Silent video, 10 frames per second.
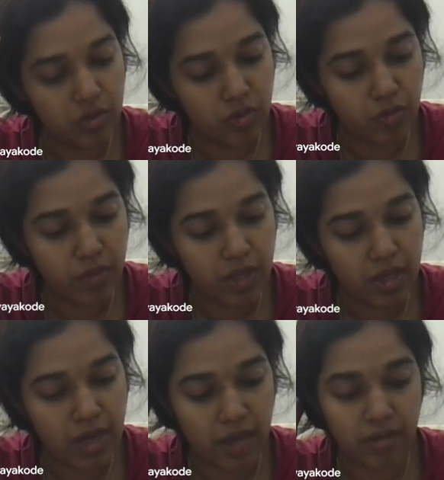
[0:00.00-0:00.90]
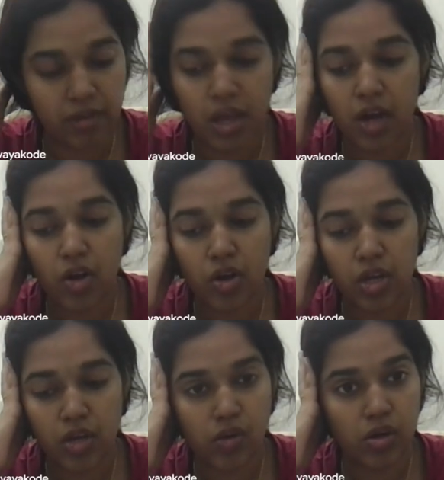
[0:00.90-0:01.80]
should be less than
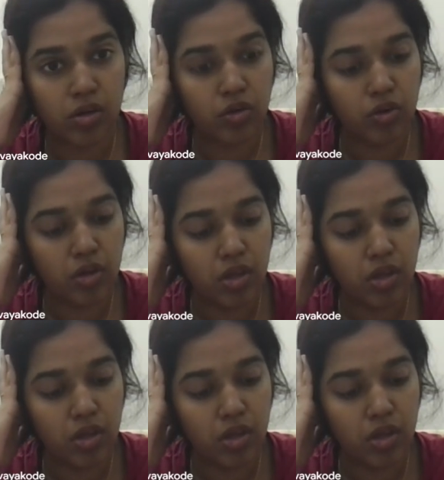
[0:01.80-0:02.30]
or equal to